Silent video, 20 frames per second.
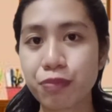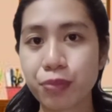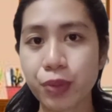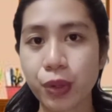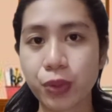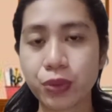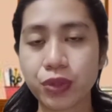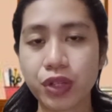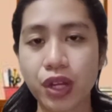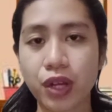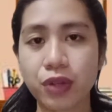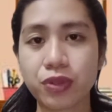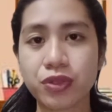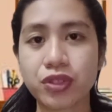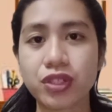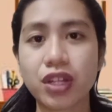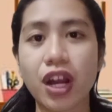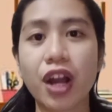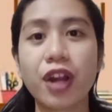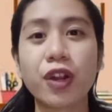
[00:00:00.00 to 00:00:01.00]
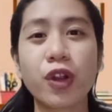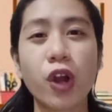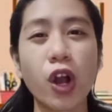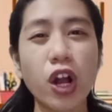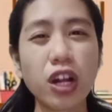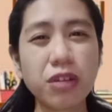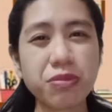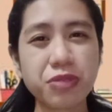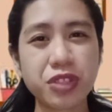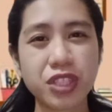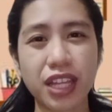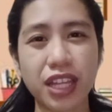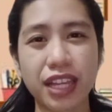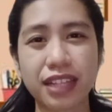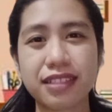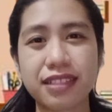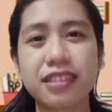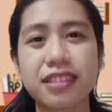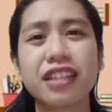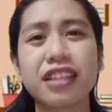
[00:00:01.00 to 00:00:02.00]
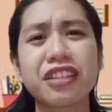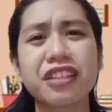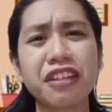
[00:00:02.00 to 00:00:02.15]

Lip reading: pronouns are objects that